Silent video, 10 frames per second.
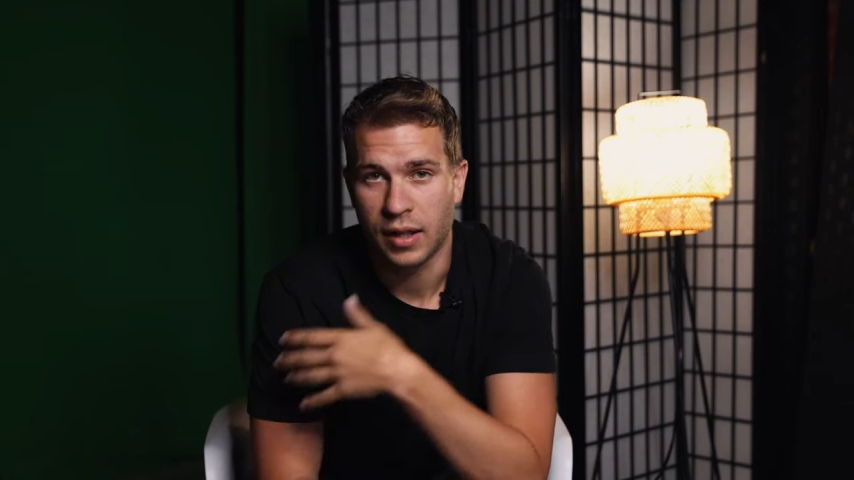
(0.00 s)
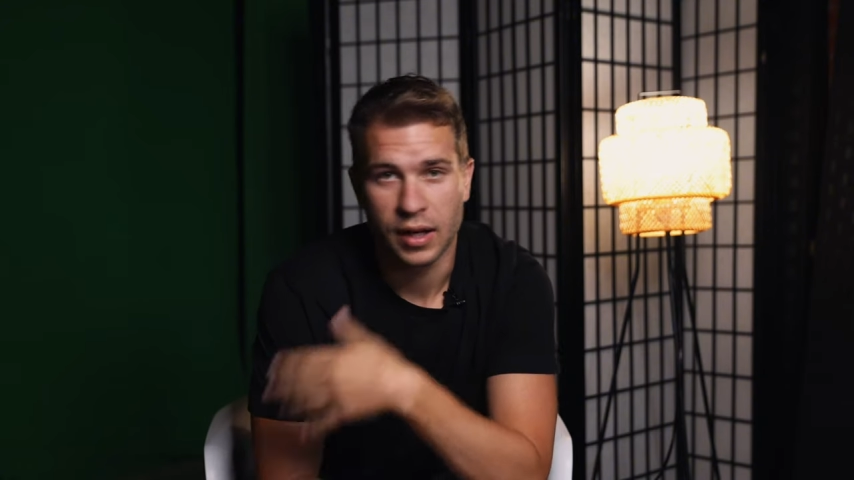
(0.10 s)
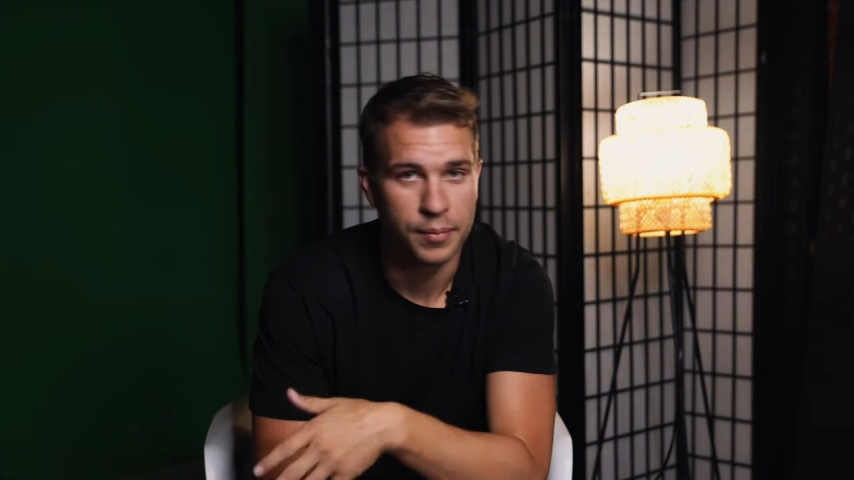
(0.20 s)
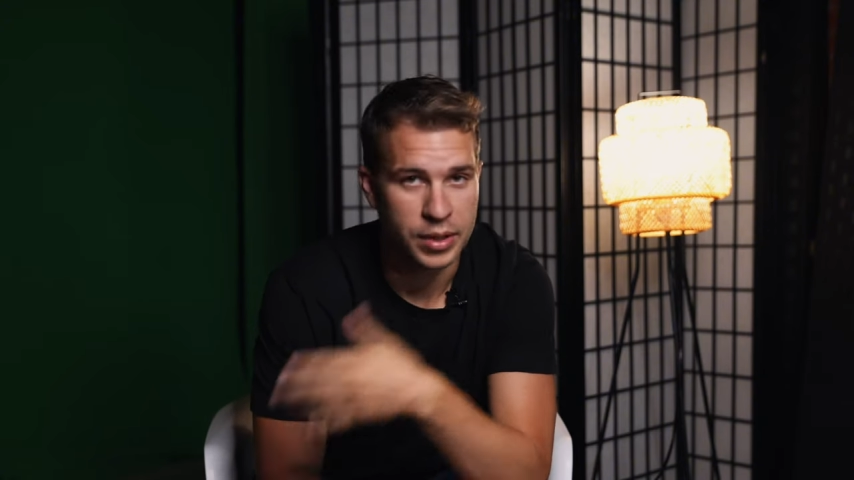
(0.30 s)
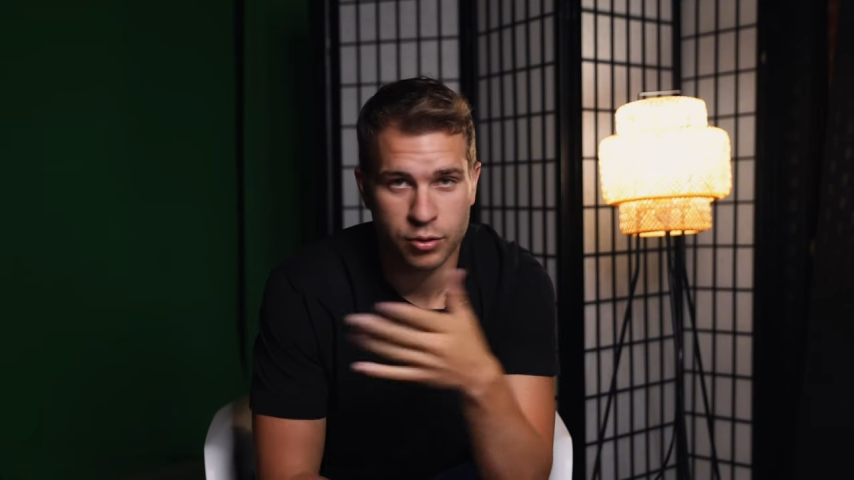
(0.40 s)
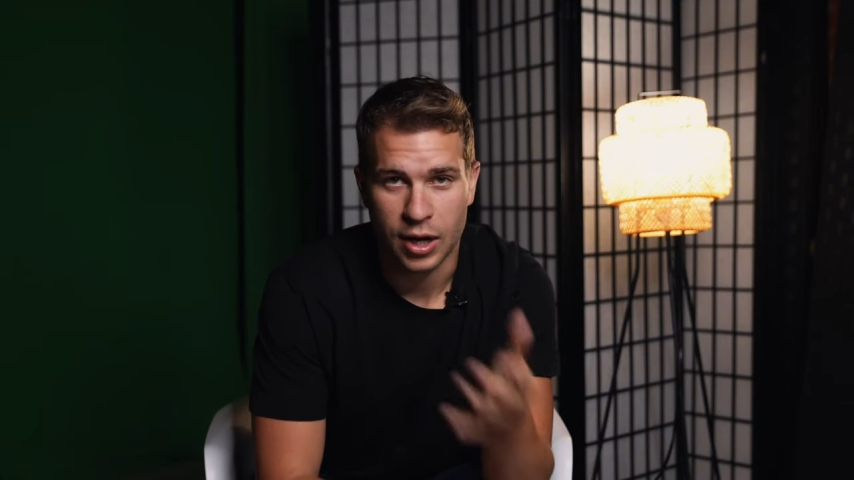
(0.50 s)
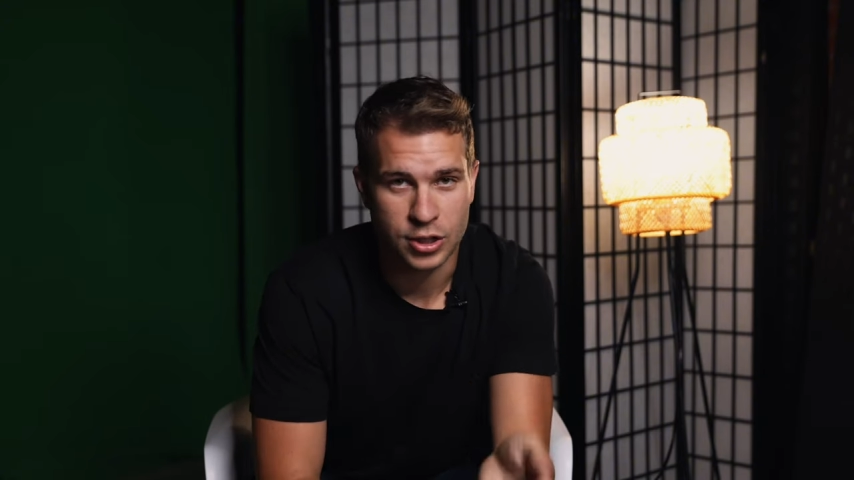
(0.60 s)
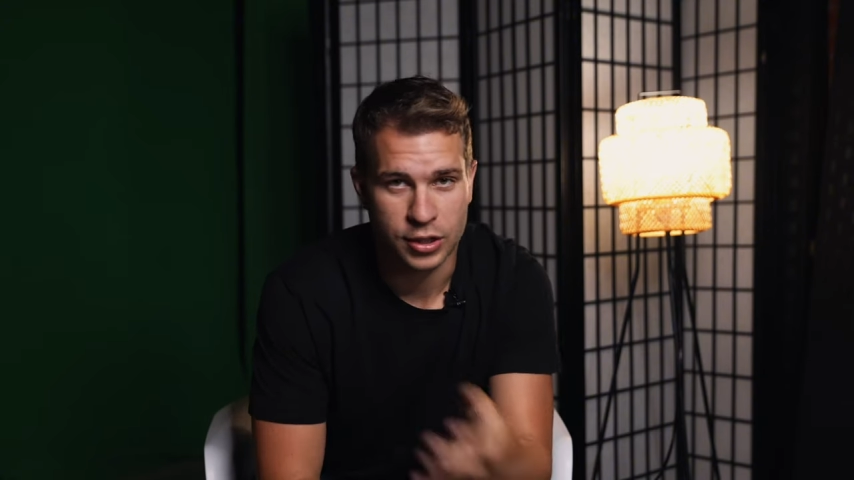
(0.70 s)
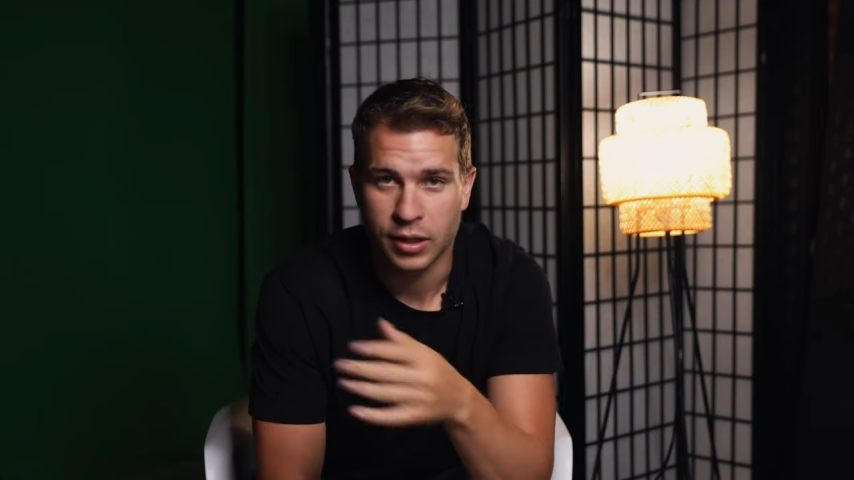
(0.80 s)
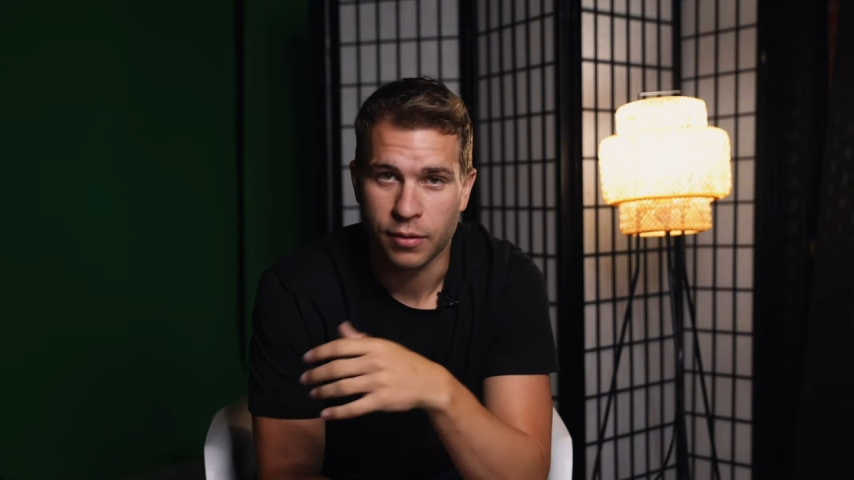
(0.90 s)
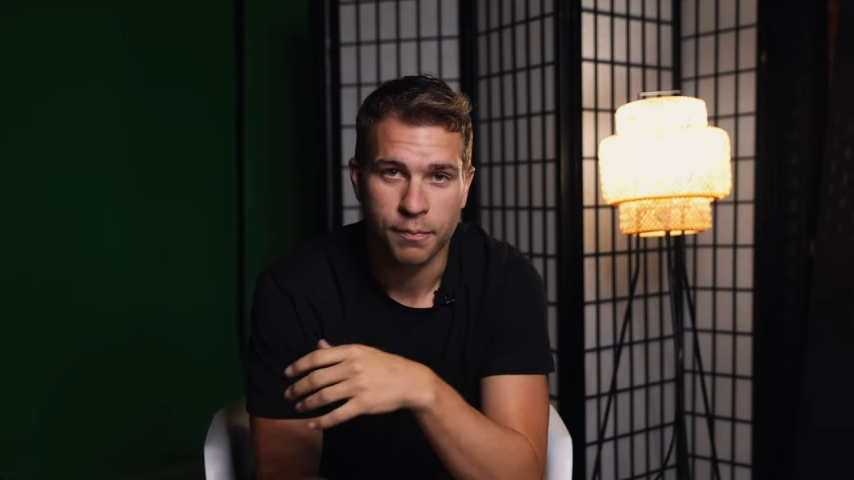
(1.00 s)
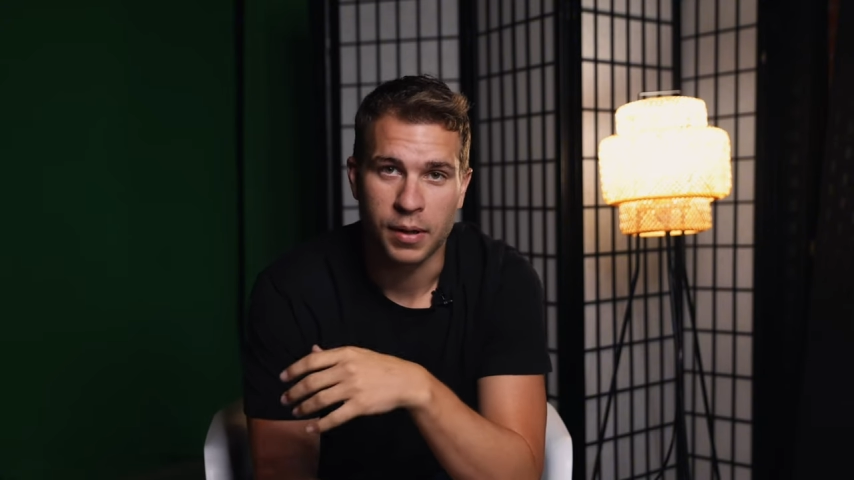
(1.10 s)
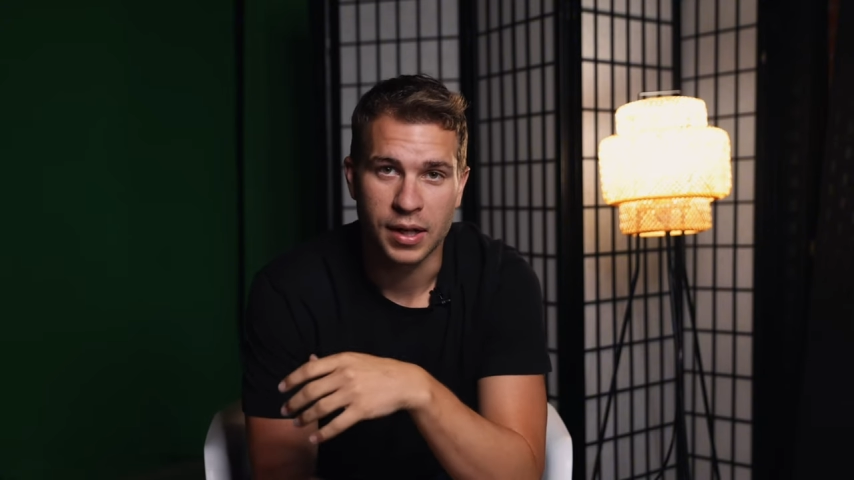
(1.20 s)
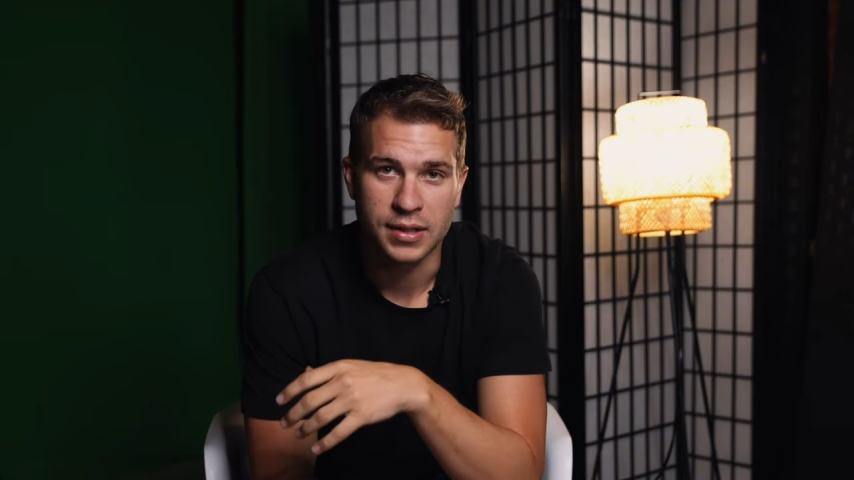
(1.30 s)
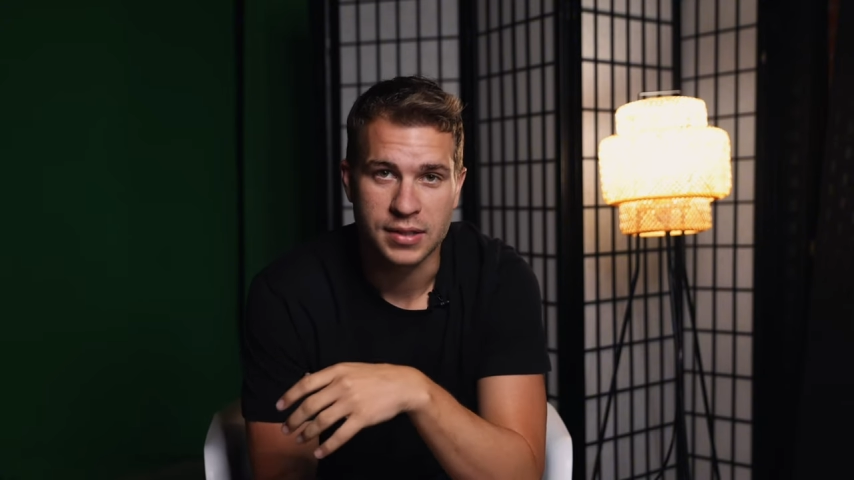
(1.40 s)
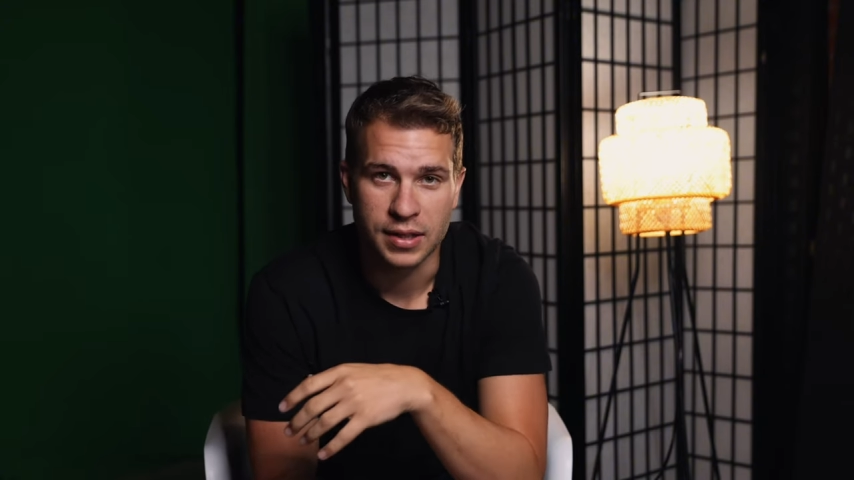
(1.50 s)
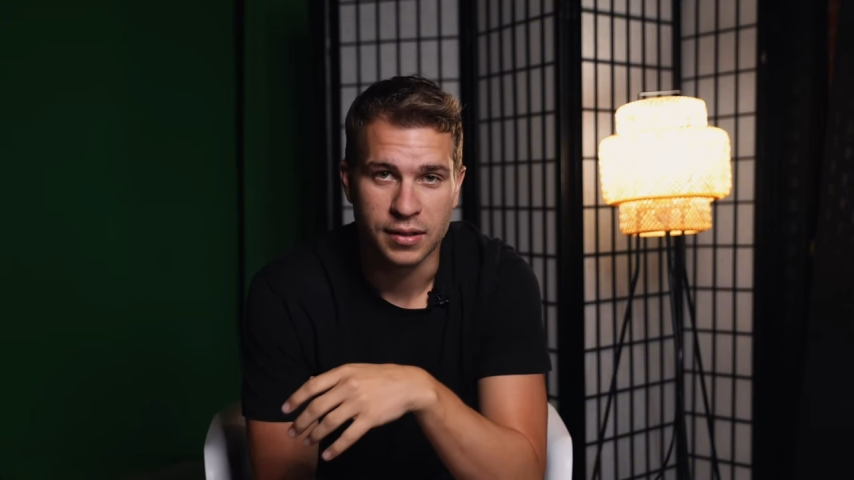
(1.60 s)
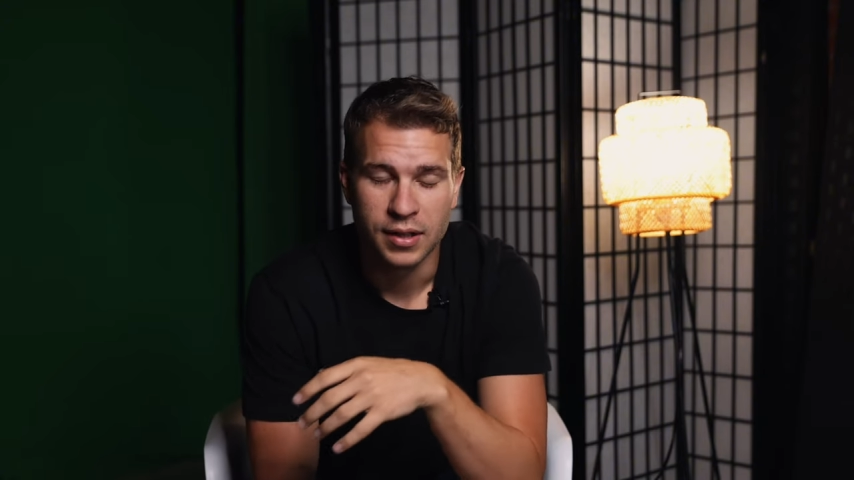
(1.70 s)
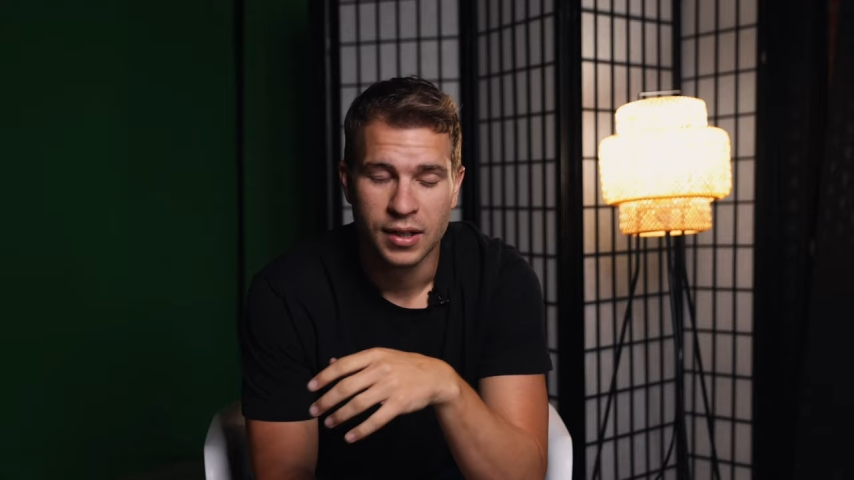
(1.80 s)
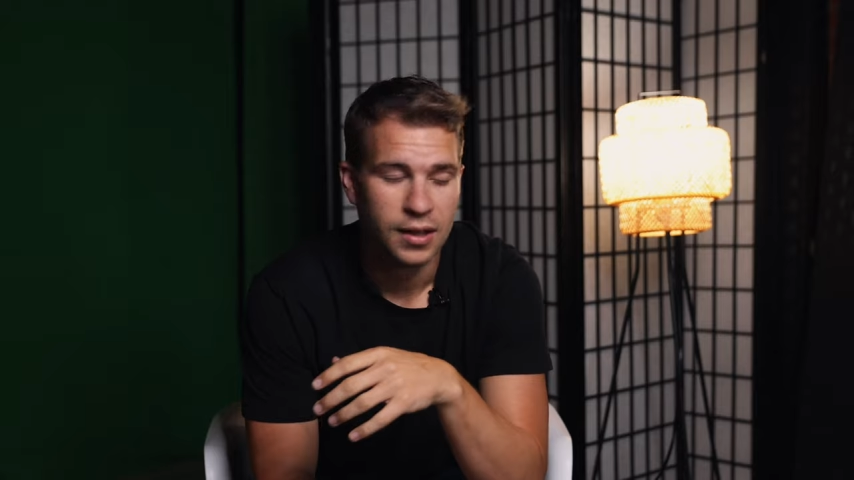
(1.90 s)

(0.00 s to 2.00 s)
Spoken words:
They let me crash at their place. And